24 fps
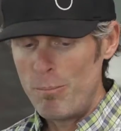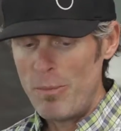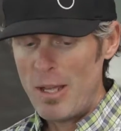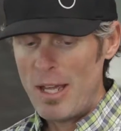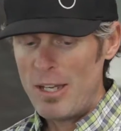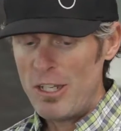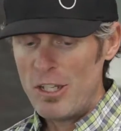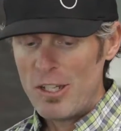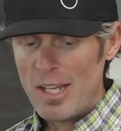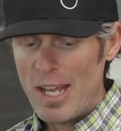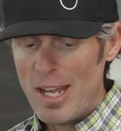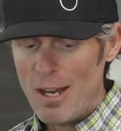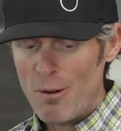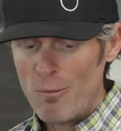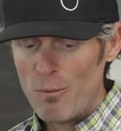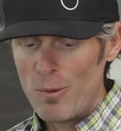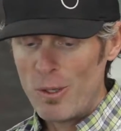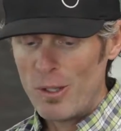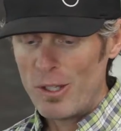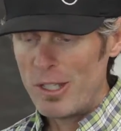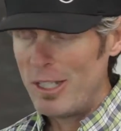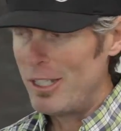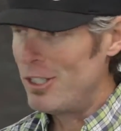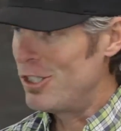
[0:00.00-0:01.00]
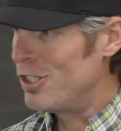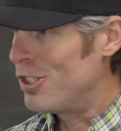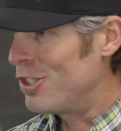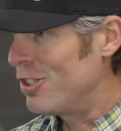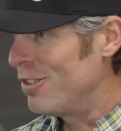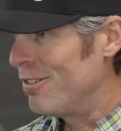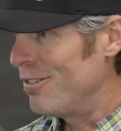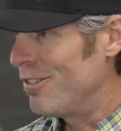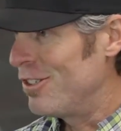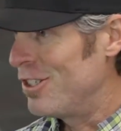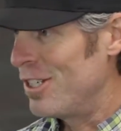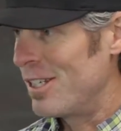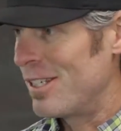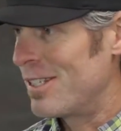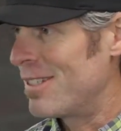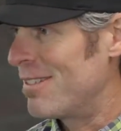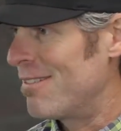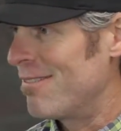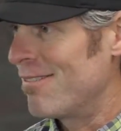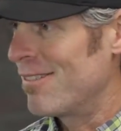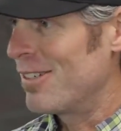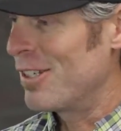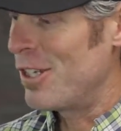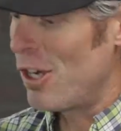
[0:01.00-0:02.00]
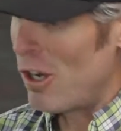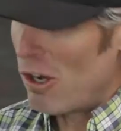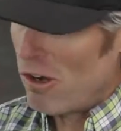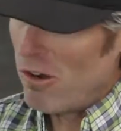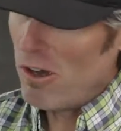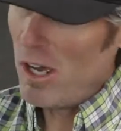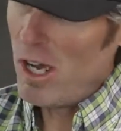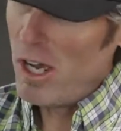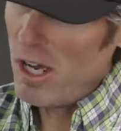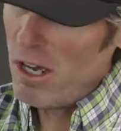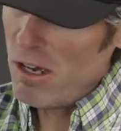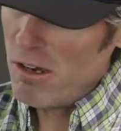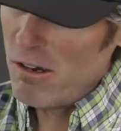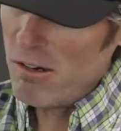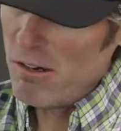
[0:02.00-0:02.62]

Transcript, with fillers: and you can't really just go, oh,